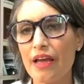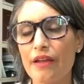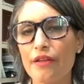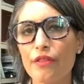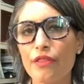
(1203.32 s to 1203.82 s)

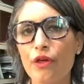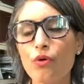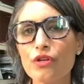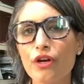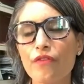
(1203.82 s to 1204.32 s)
And
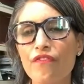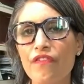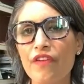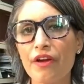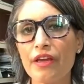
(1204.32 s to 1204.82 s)
those are
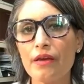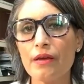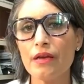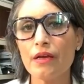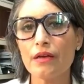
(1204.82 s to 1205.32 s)

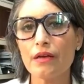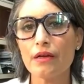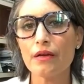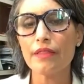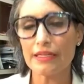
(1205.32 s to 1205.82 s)
very,
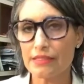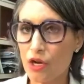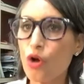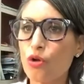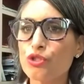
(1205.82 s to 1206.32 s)
that's a
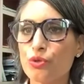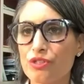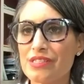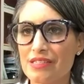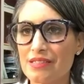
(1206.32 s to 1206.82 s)
cultural
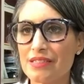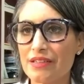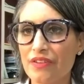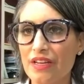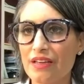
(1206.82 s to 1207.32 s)

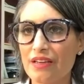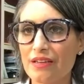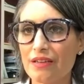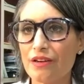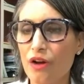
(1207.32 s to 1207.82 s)
sensitivity
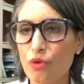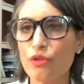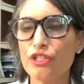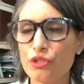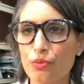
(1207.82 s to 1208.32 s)
not
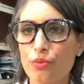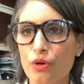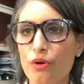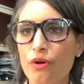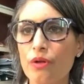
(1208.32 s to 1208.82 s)
only to
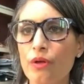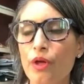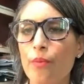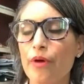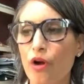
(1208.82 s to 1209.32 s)
rural,
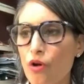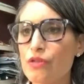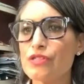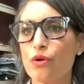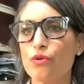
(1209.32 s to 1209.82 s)
but
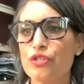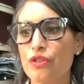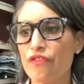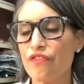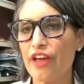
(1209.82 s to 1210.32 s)
also to
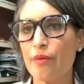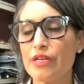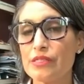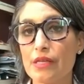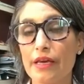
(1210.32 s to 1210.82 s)
the
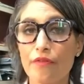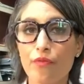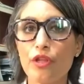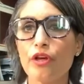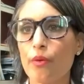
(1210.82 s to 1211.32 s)
families. Like if
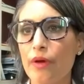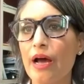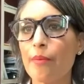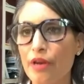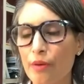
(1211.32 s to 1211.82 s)
we look at what
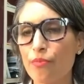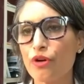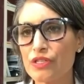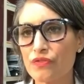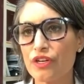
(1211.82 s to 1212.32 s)
happened in
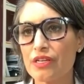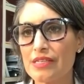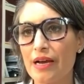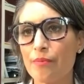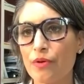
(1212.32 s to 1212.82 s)
Brooks, for
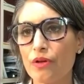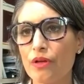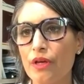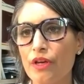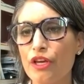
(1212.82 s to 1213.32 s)
example,
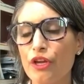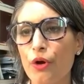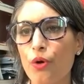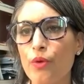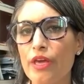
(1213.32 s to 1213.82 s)
you
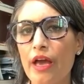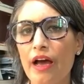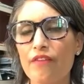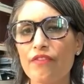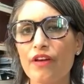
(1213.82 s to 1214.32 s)
know, we
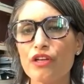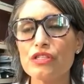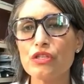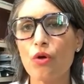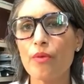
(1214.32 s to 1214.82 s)
have
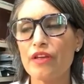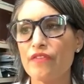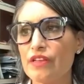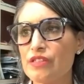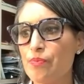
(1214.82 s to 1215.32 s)
so many of
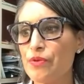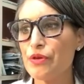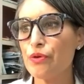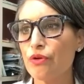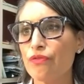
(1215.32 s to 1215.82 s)
these
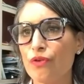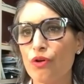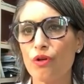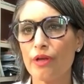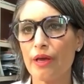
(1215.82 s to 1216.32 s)

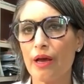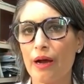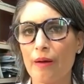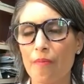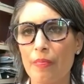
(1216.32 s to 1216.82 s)
beautiful
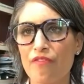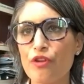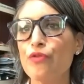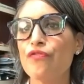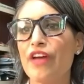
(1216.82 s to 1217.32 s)
um,
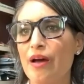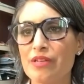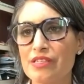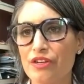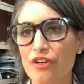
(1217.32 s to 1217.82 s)
new
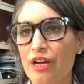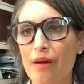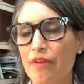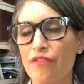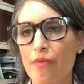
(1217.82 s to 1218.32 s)
families that are
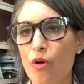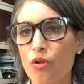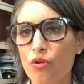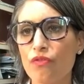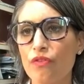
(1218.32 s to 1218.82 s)
coming from
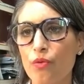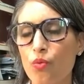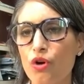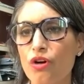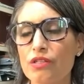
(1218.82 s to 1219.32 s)
all over the
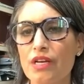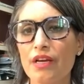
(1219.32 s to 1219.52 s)
world.